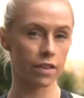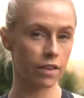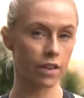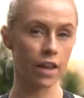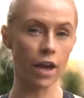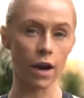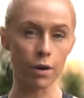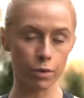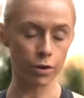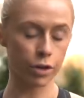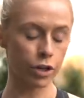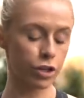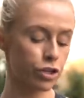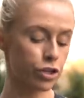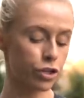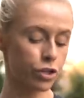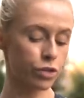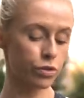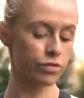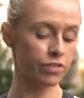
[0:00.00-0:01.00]
Now we're gonna
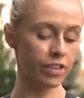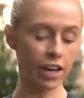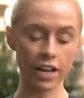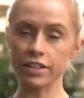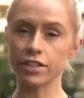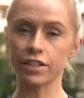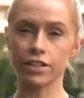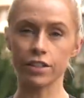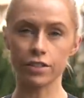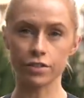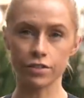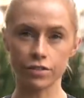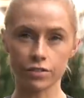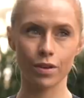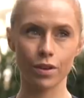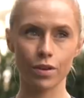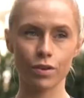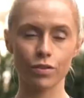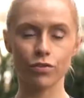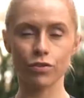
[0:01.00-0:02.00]
do Danielle's
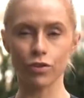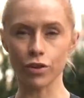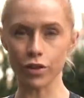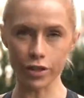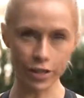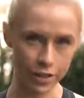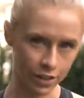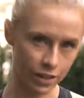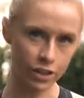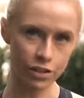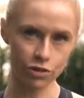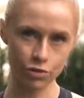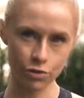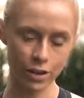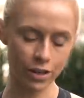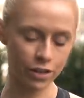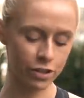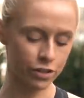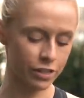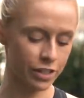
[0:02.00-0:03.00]
circuit that his
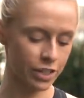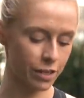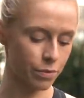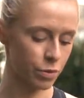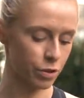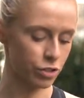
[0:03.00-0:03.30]
trainer did,